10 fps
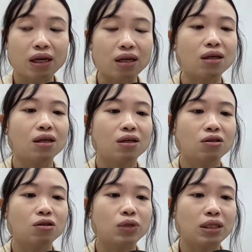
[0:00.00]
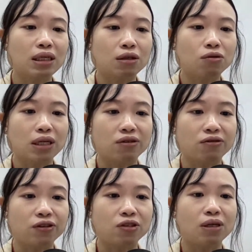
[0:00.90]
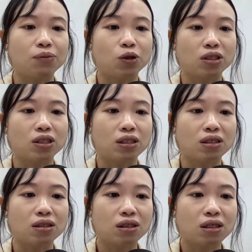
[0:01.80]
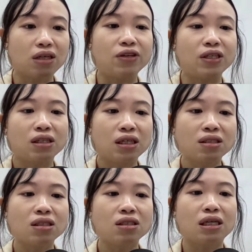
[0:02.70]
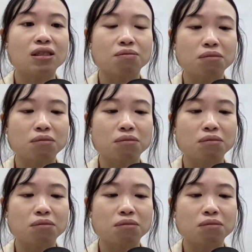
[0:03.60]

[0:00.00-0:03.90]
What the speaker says: Okay, so we take a look at the first one model here. If it tells us that the